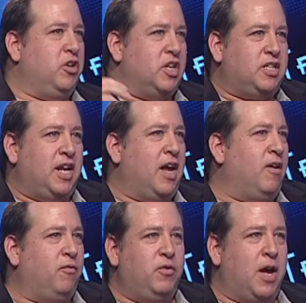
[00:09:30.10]
doesn't
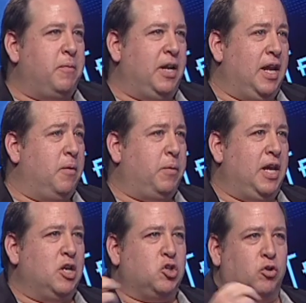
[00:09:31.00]
have that many
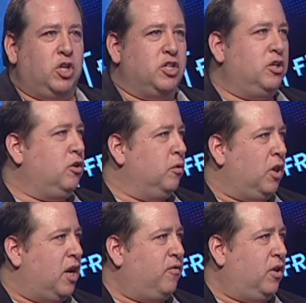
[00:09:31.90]
APs or doesn't do a
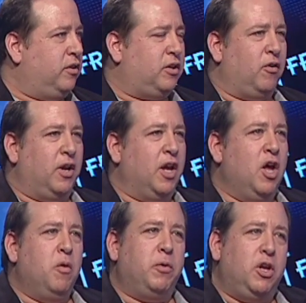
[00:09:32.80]
lot of volunteering,
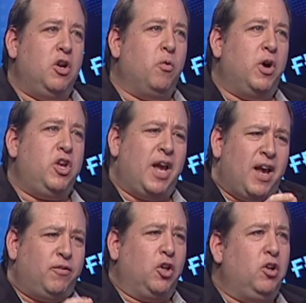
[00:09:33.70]
but you know what, you
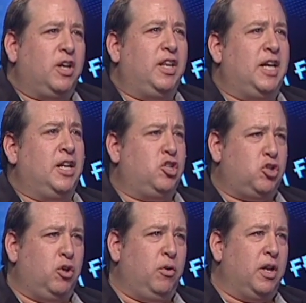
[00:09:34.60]
have to look at that
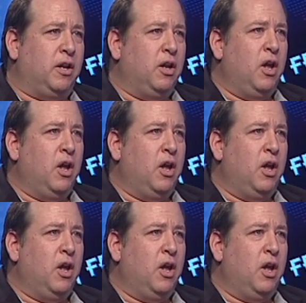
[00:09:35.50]
student.